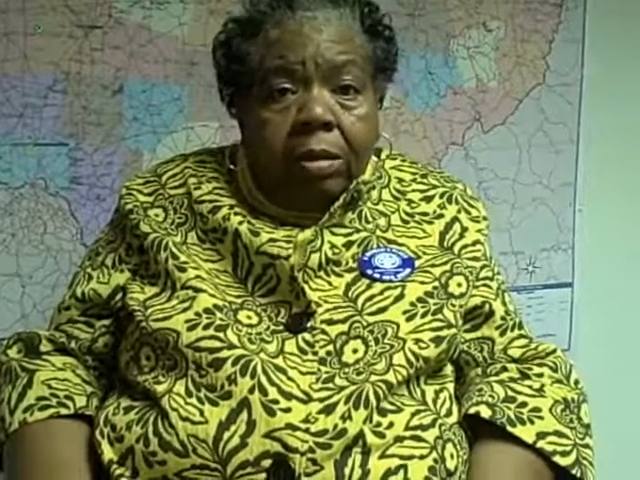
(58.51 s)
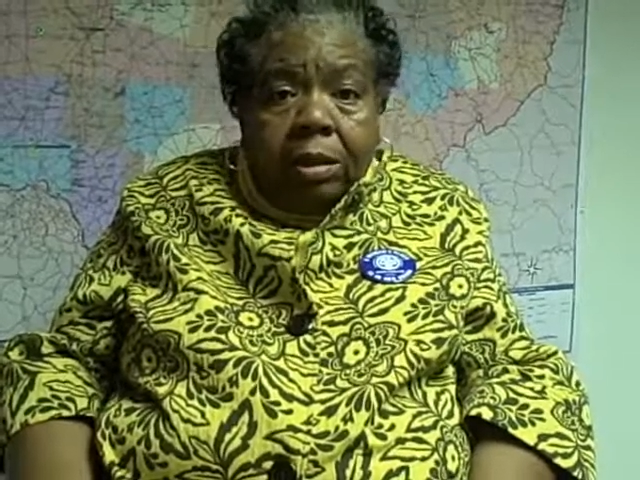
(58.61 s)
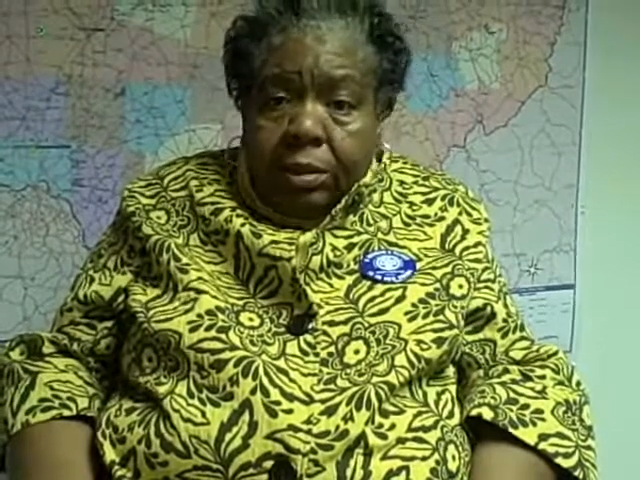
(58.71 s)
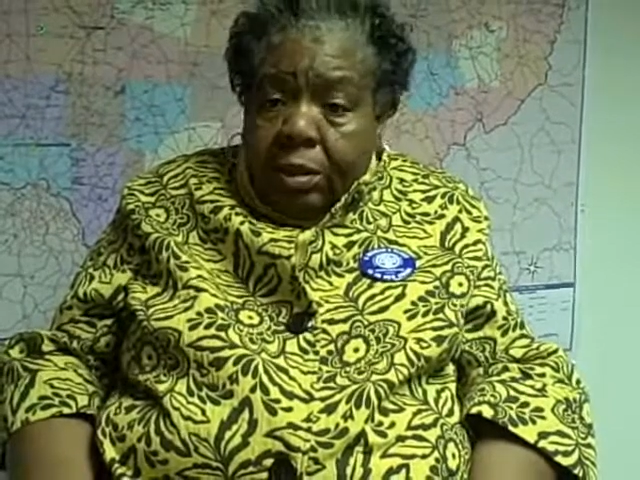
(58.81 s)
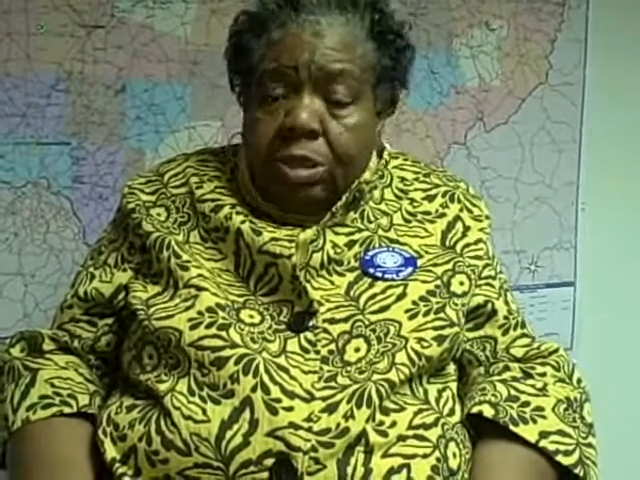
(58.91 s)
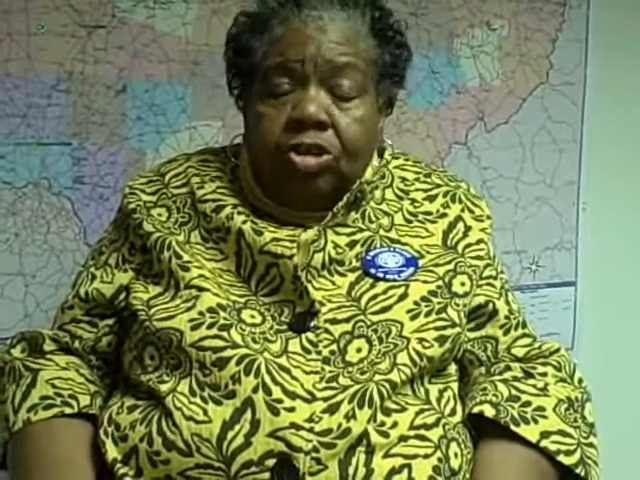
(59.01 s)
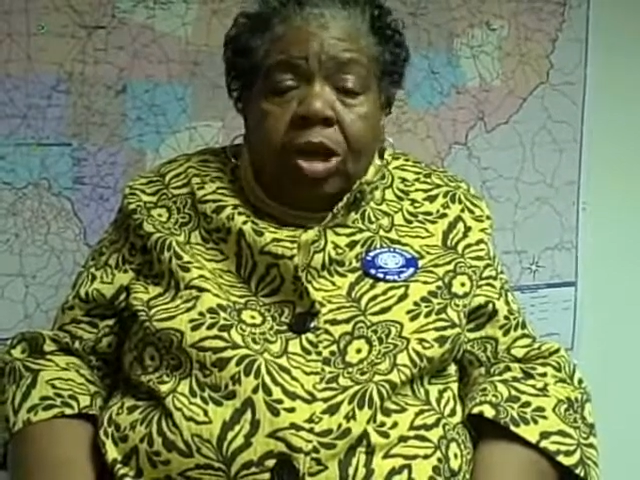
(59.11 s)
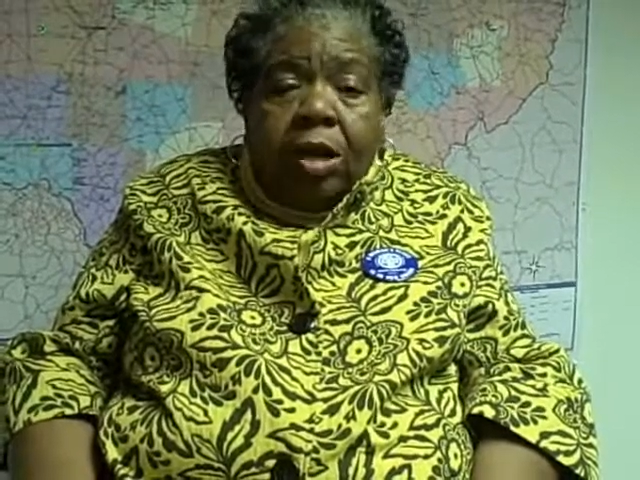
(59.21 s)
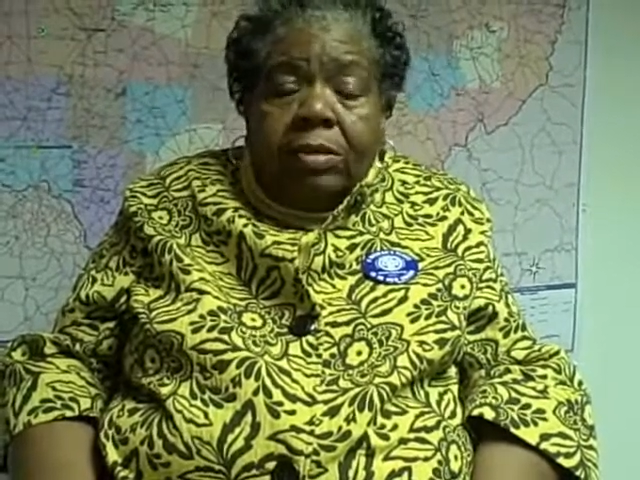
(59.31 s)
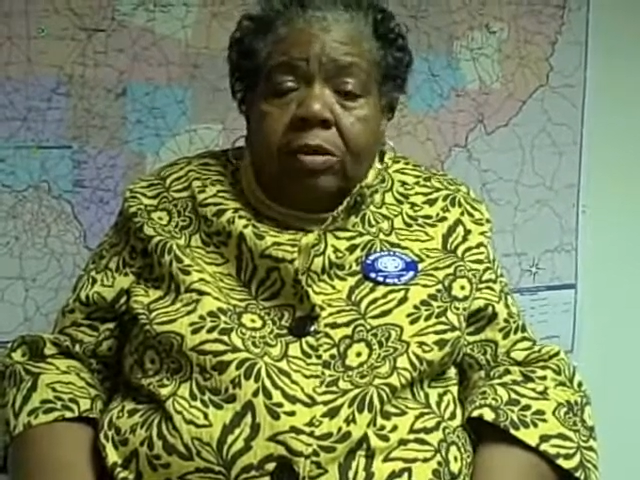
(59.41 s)
of sending
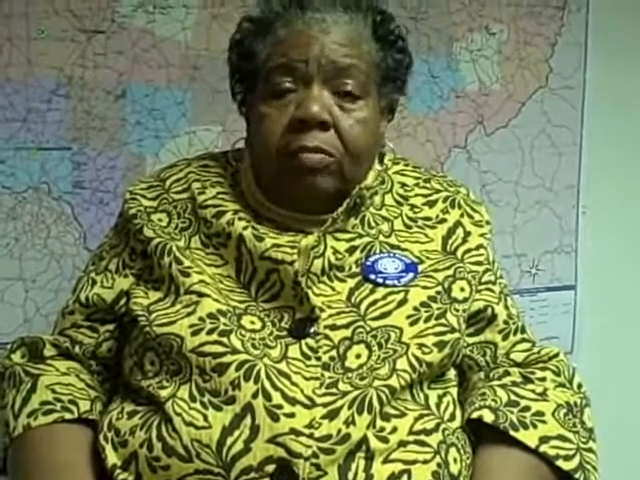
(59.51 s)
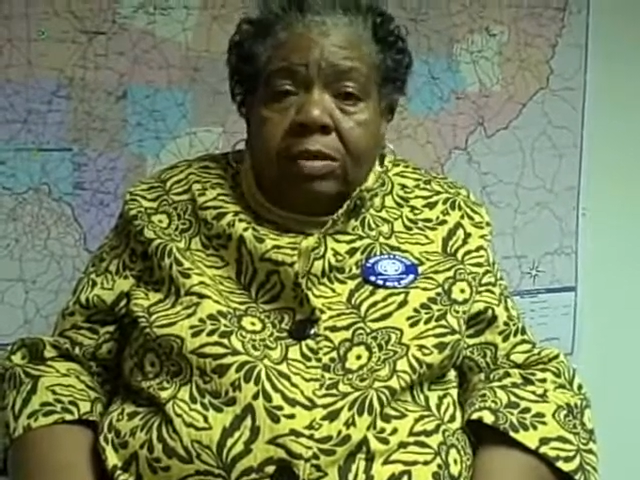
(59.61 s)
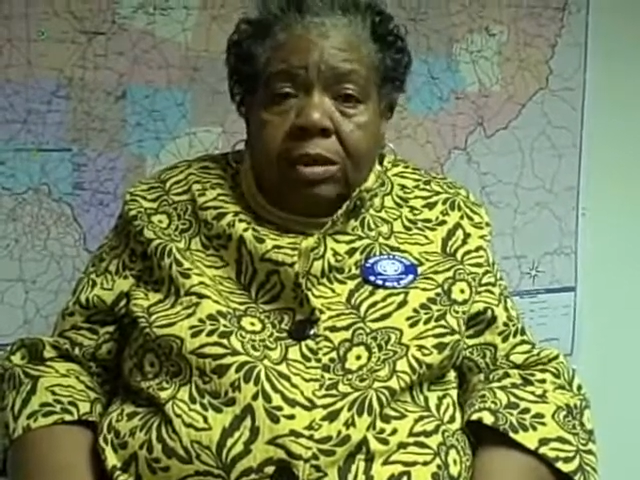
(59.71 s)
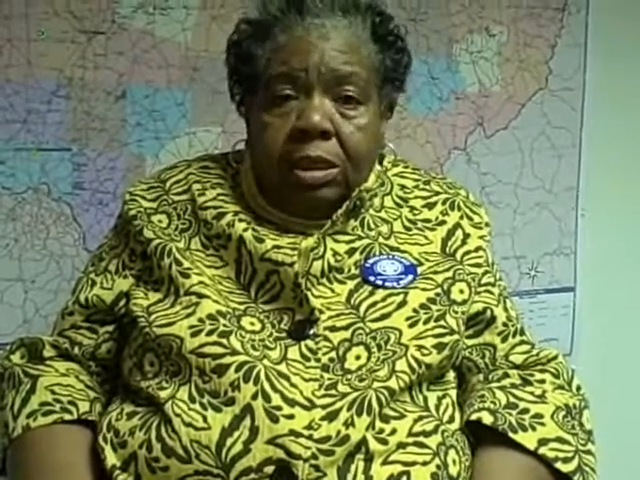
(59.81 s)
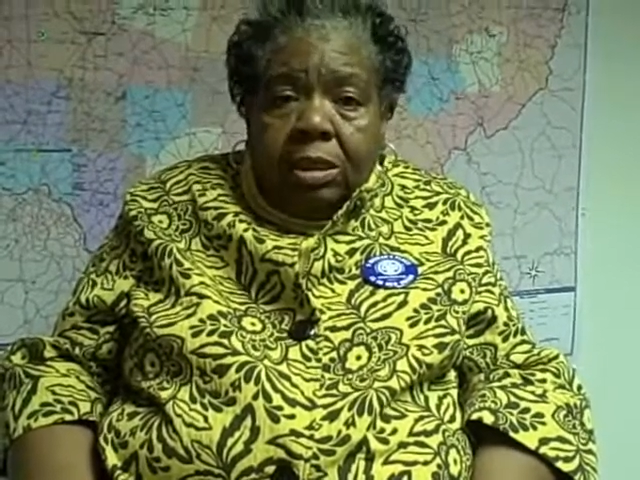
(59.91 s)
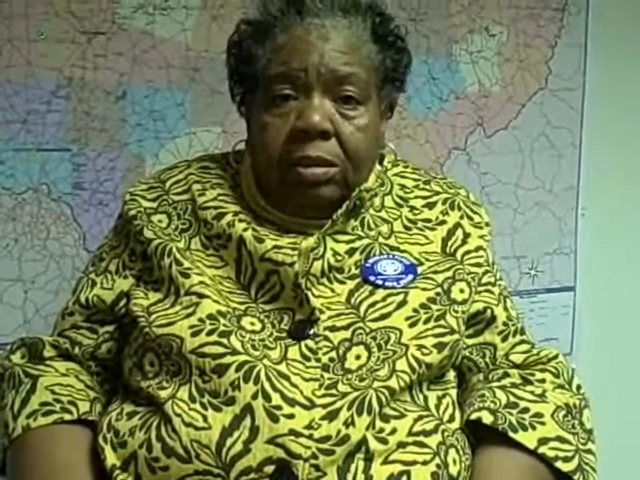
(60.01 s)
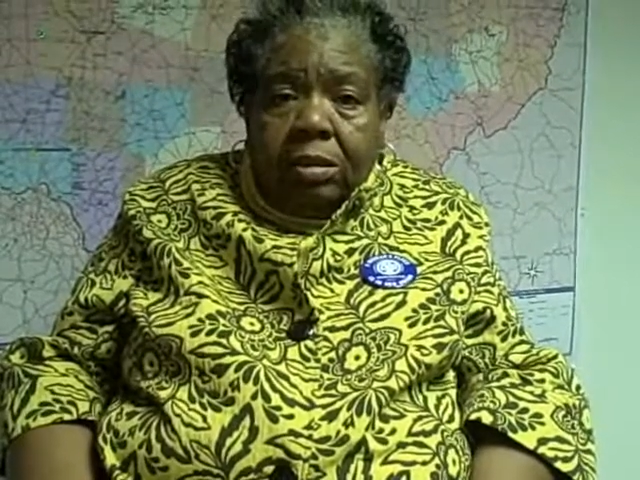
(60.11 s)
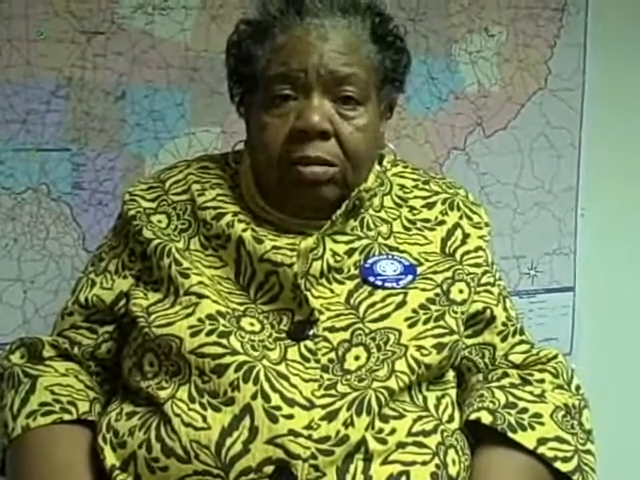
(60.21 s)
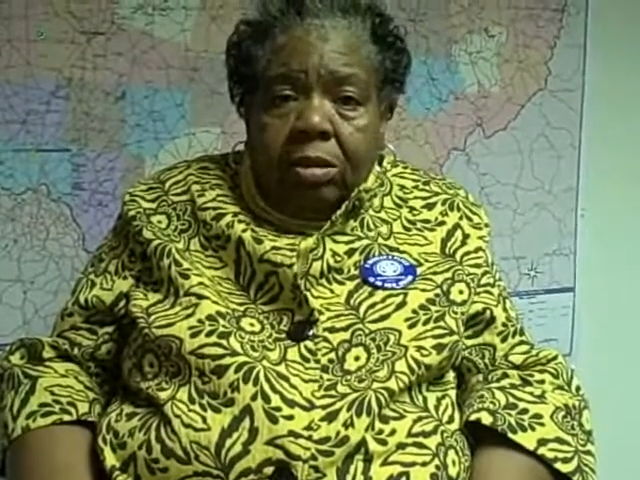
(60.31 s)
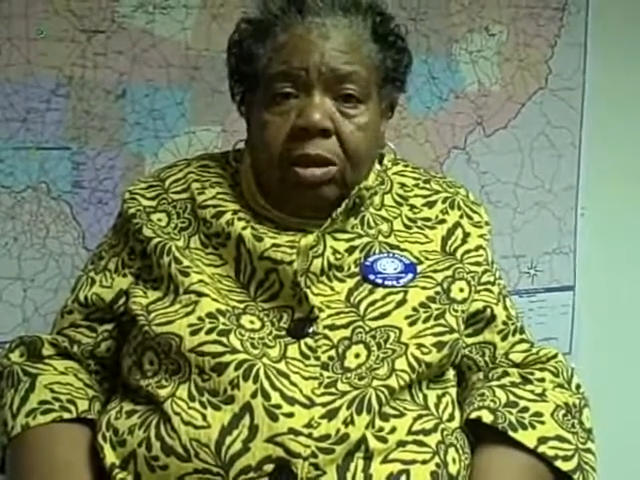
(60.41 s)
jobs overseas,